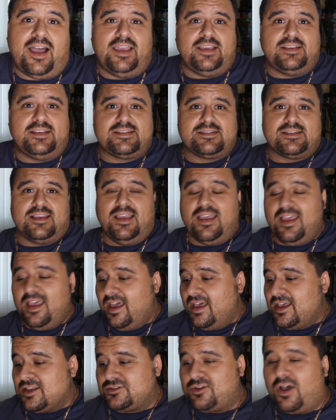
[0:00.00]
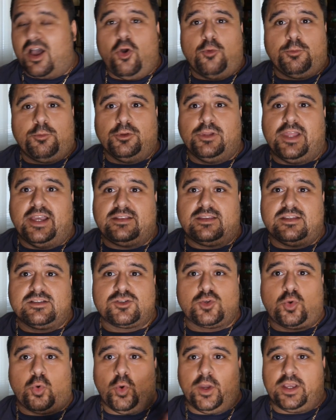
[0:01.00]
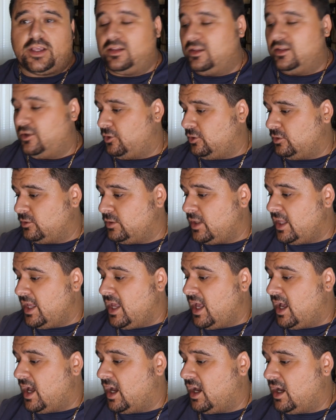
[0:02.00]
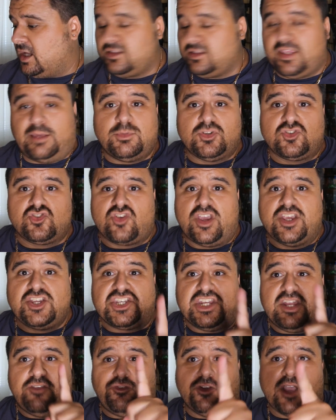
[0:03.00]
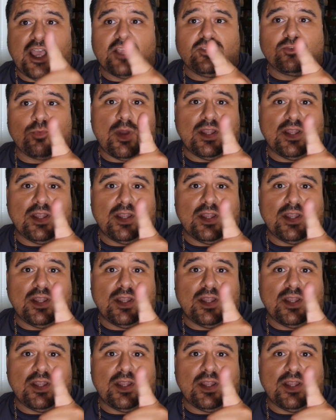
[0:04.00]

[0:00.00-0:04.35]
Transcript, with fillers: guys. So I hope you like this quick little uh, demonstration. If you guys